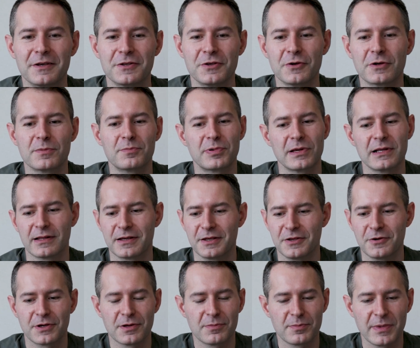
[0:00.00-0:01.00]
You could
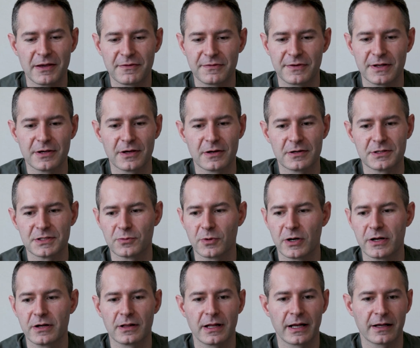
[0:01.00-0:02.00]
make videos
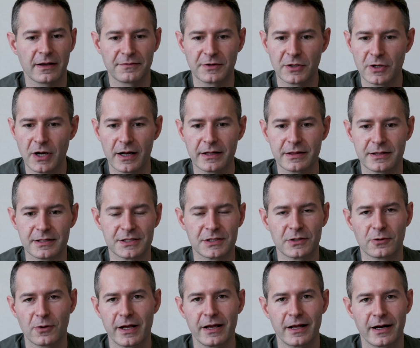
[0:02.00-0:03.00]
where you're like, I've got this
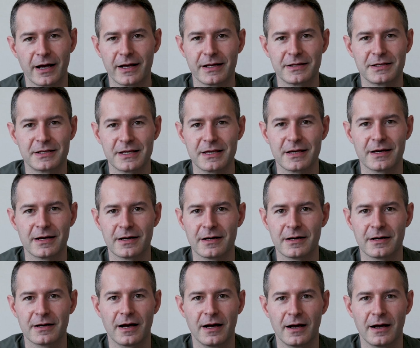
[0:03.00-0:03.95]
great idea.